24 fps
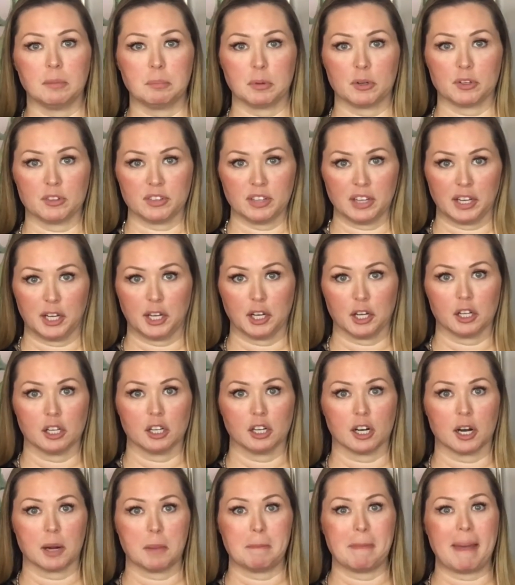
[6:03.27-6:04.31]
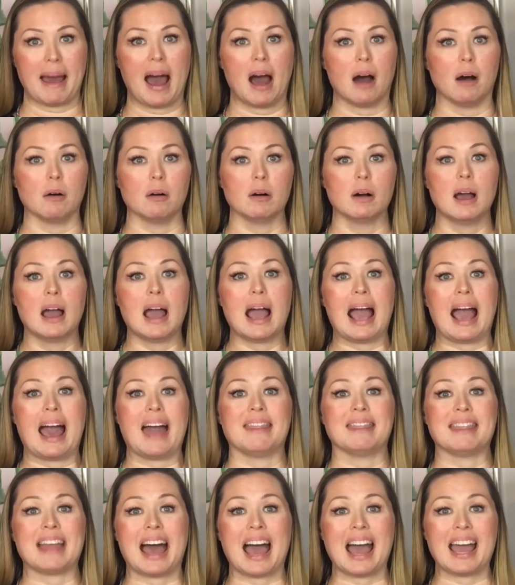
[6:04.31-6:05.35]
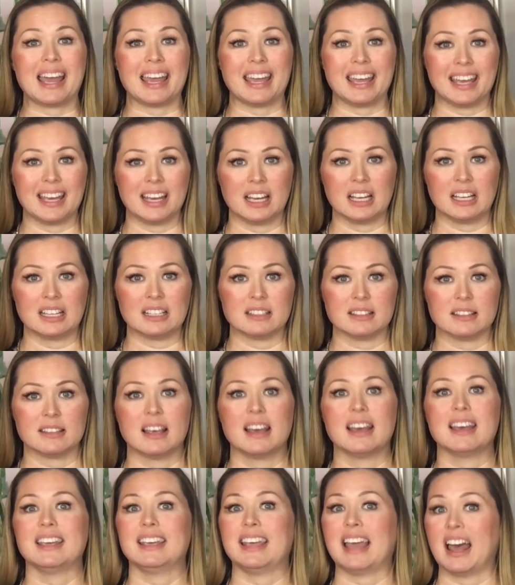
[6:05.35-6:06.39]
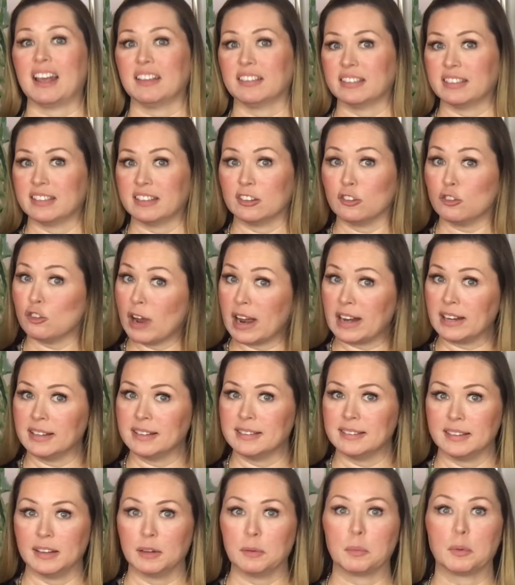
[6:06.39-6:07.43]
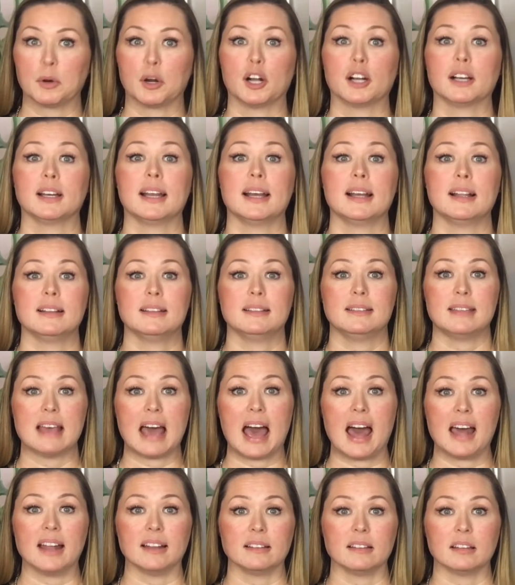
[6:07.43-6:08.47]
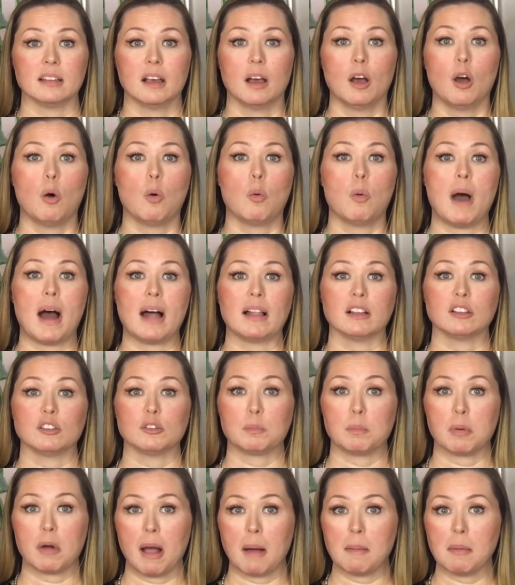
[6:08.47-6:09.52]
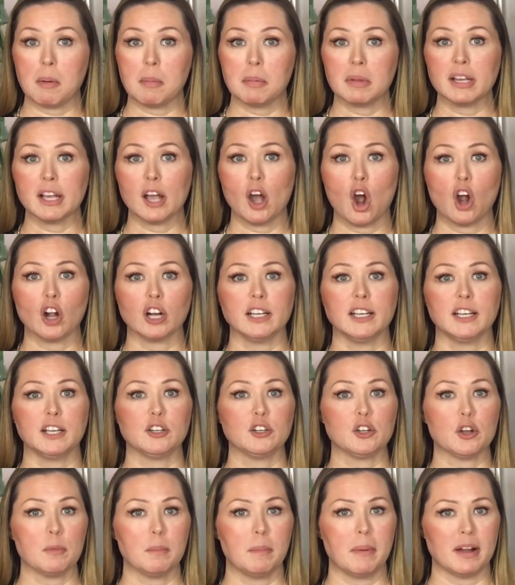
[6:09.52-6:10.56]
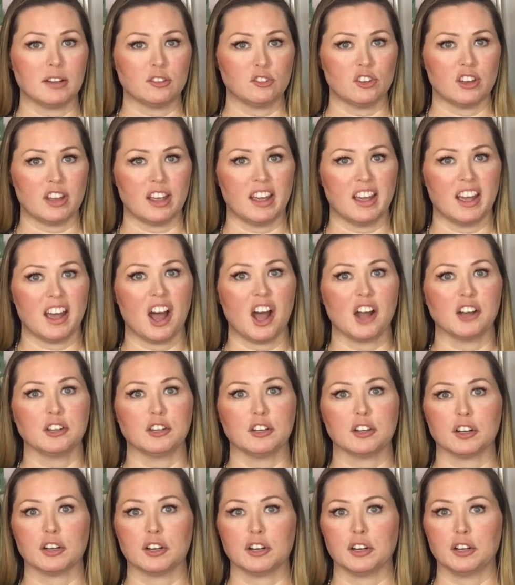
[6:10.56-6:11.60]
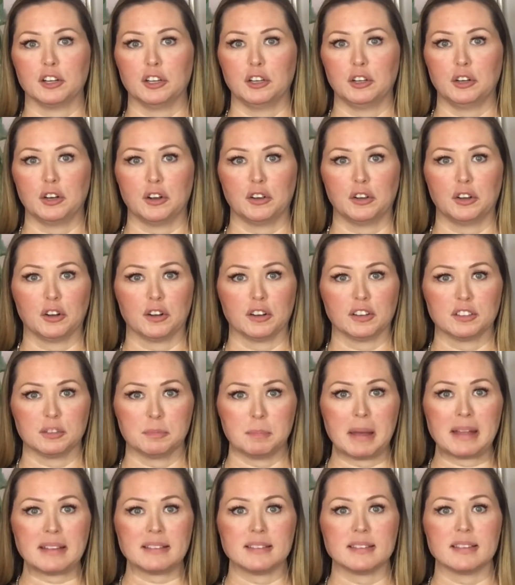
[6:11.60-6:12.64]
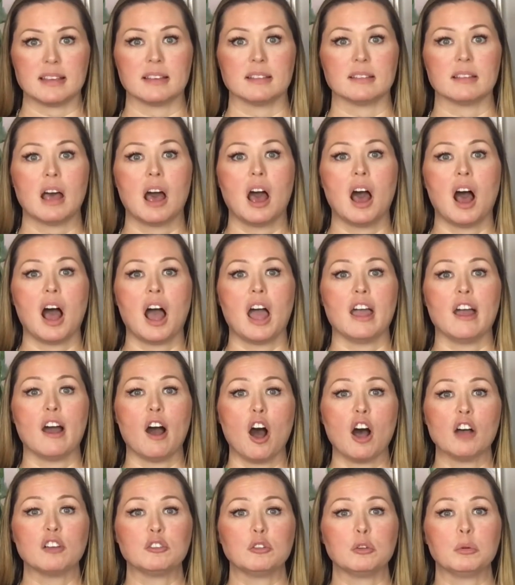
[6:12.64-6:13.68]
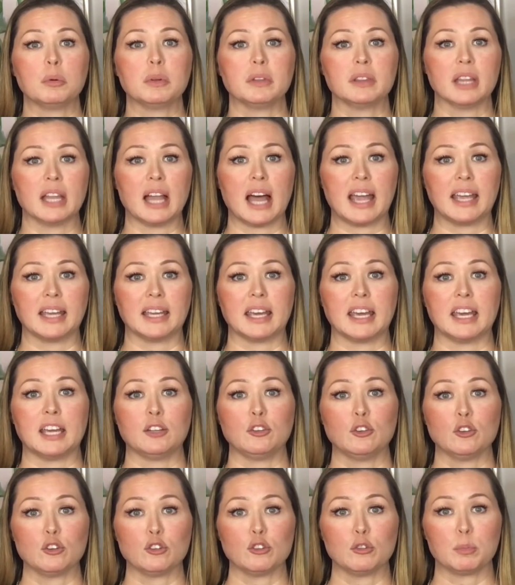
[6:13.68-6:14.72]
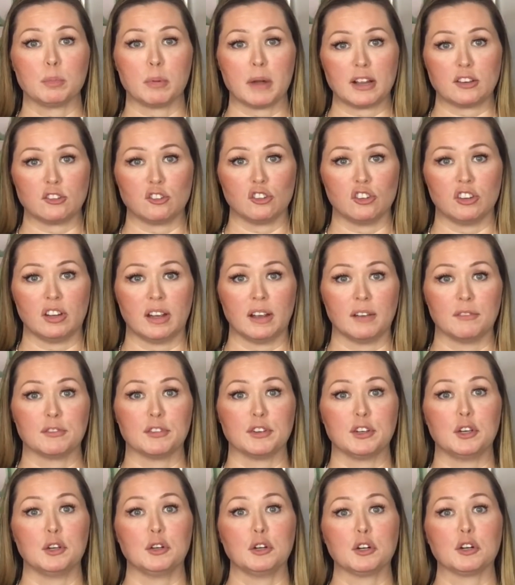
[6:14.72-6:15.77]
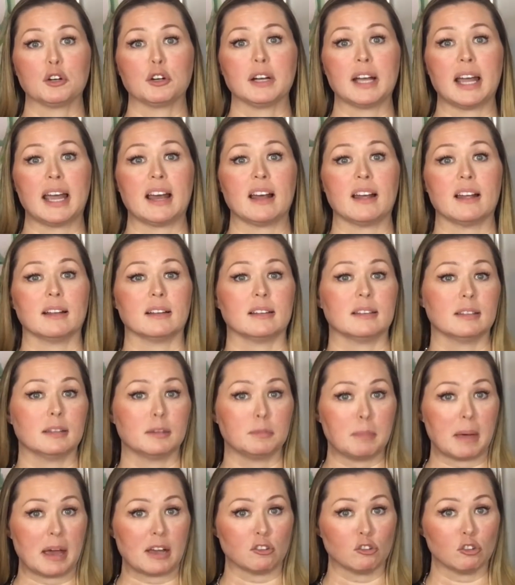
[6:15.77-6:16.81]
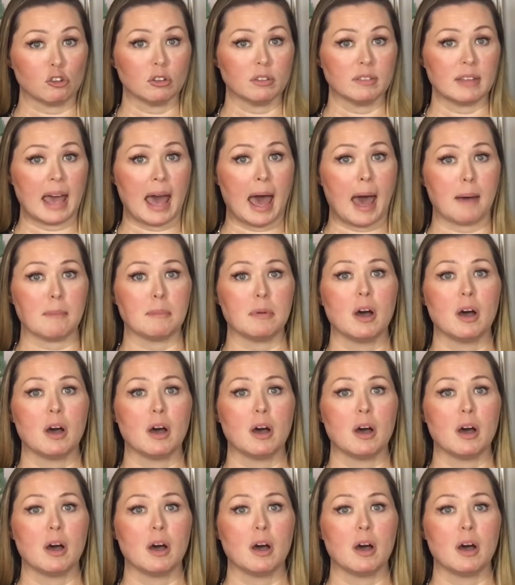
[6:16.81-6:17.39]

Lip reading: particular about, and that is, yes, the dreaded D word, debt. While it's probably already in your budget under, your expenses, I also would like in your spreadsheet for you to create a special tab